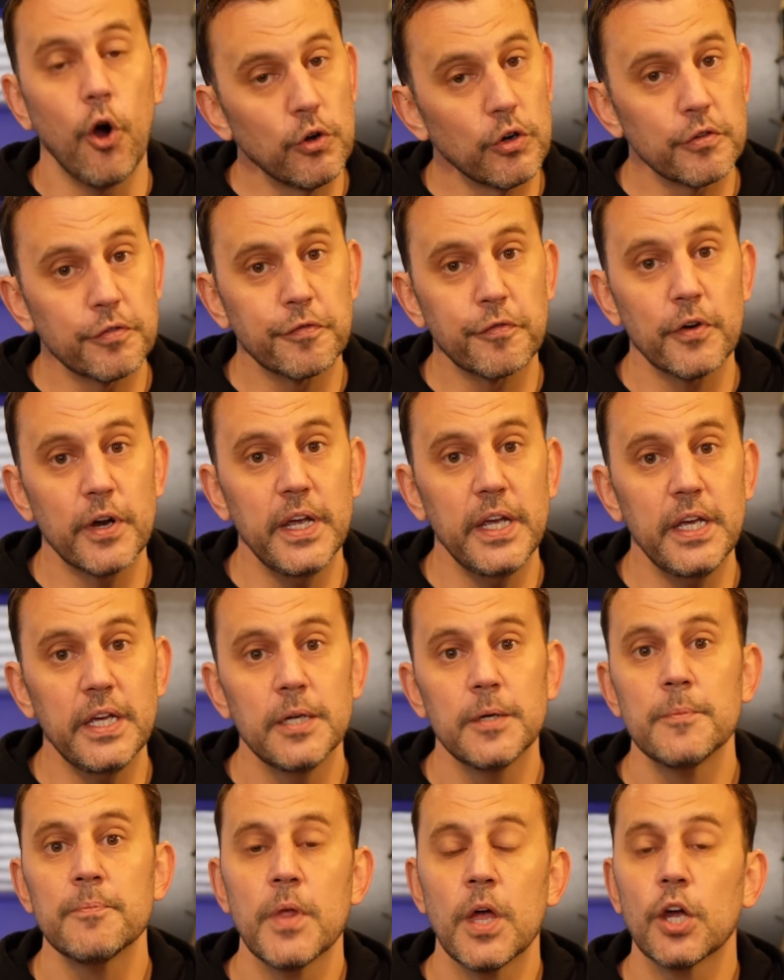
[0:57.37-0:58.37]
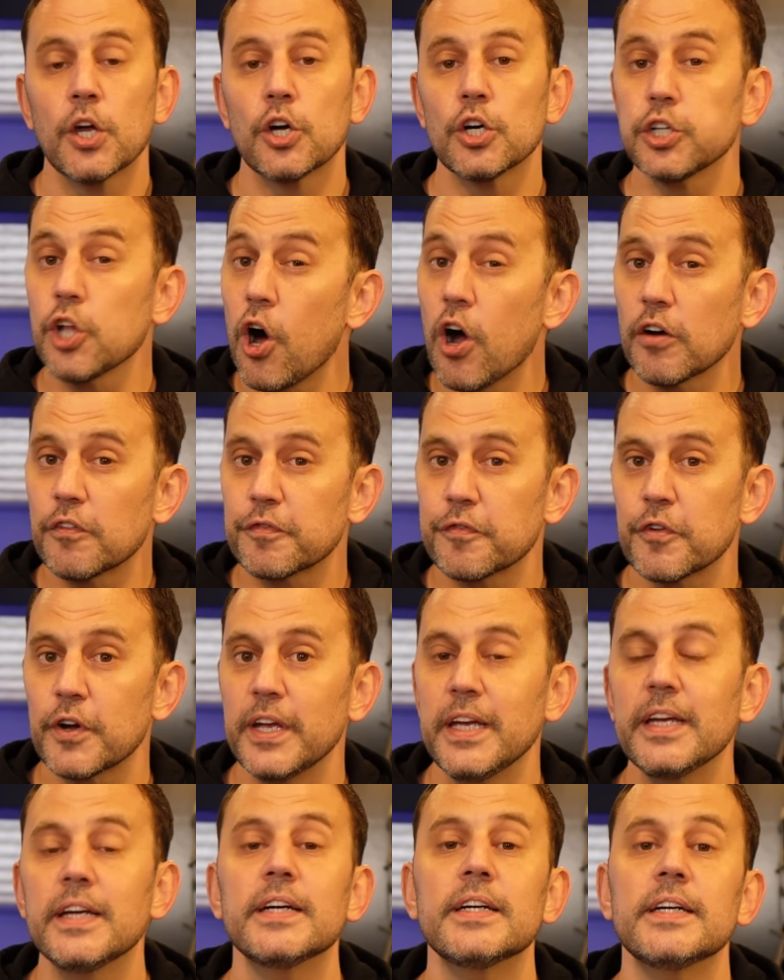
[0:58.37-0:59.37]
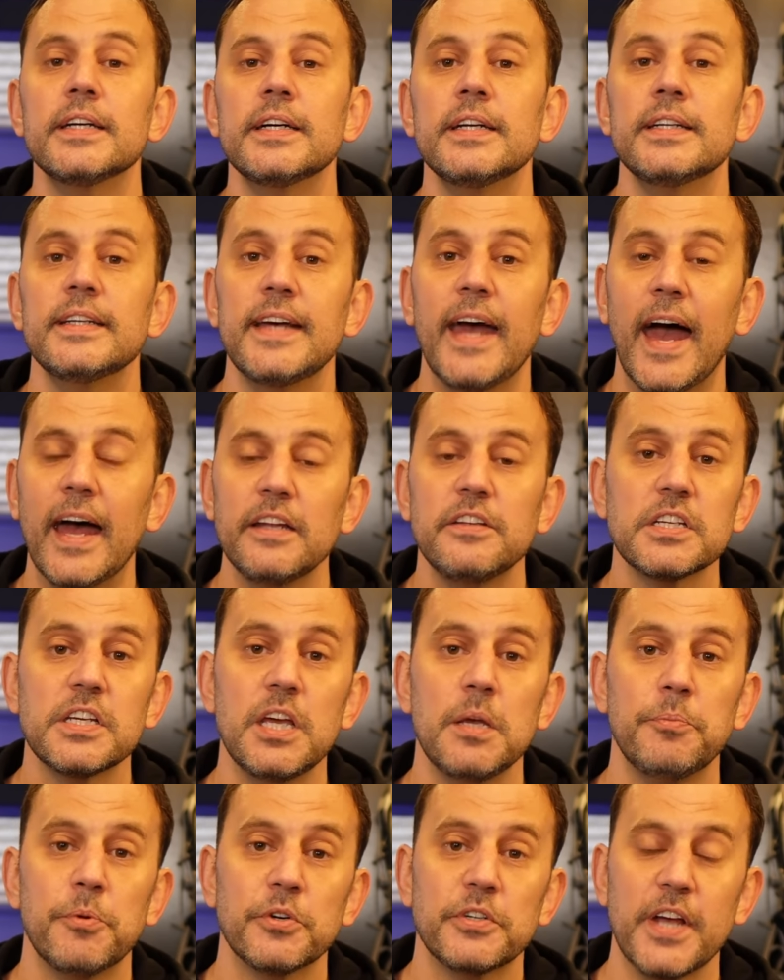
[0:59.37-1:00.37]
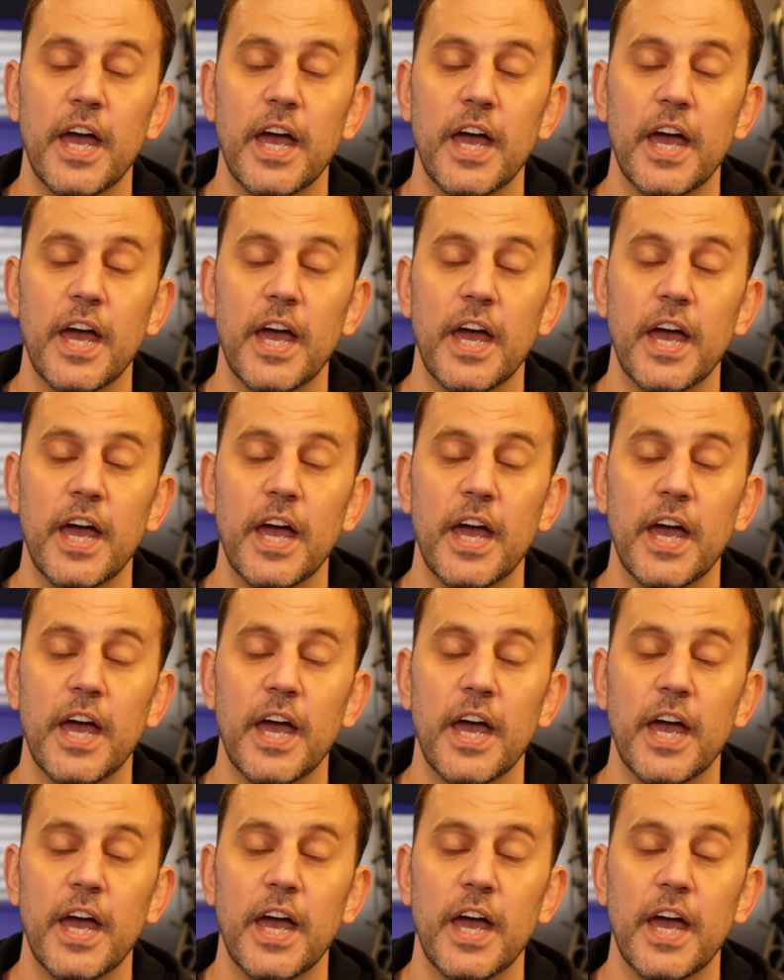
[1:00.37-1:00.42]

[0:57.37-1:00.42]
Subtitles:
odor-free, clog-free, and to keep your